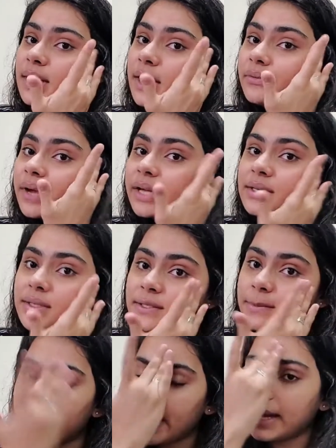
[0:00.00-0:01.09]
left, I
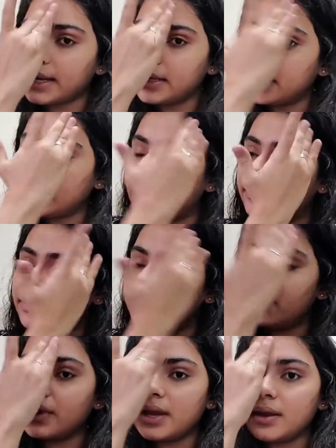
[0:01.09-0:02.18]
just pat it
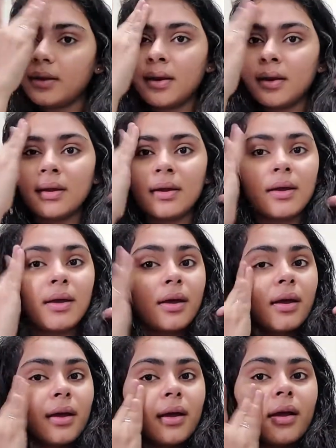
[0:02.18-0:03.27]
everywhere.
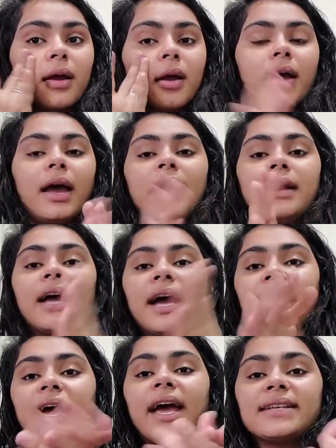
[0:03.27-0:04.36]
And
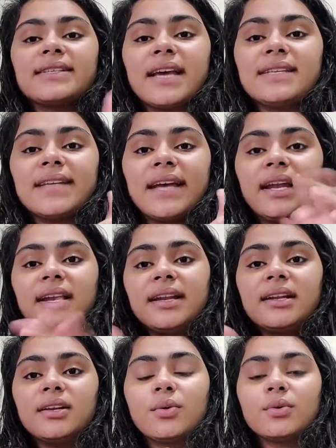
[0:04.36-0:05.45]
as I said,
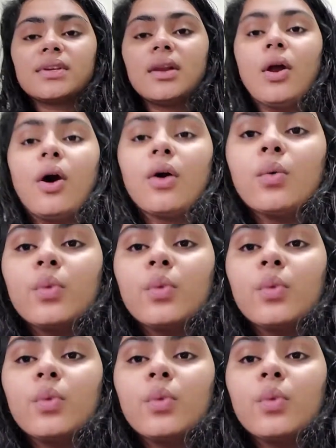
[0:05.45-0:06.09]
little goes a long